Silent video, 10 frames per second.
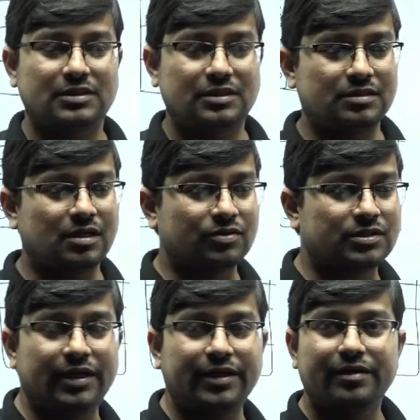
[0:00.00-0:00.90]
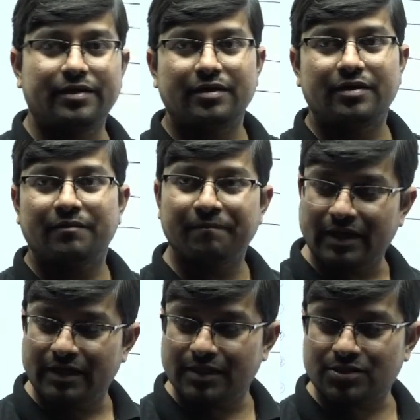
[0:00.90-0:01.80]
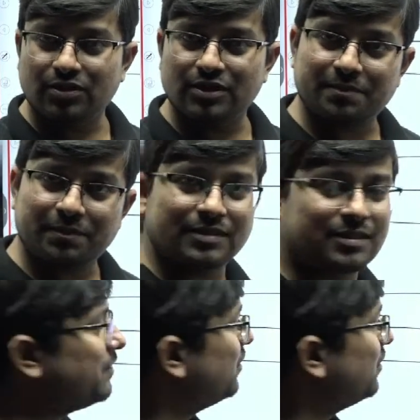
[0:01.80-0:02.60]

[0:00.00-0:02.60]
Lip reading: Now see, my dear students, please have a